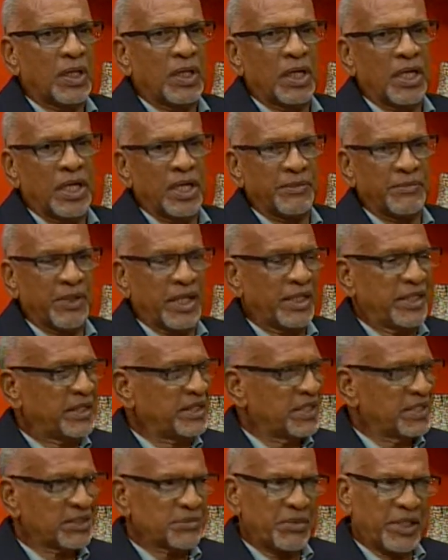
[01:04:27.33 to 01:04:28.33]
And it
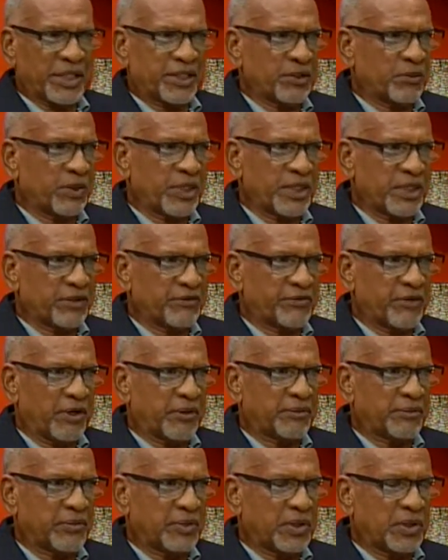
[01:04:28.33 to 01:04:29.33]
doesn't matter where they're
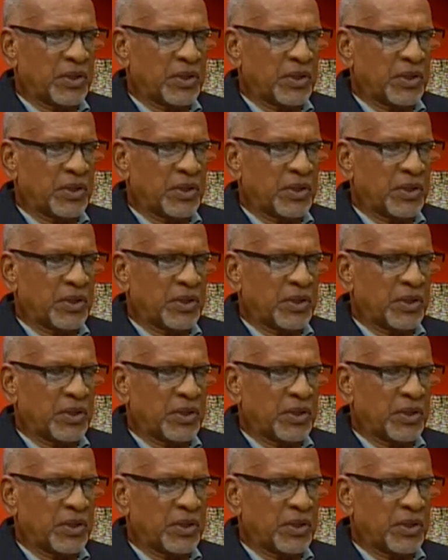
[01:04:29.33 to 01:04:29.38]
from.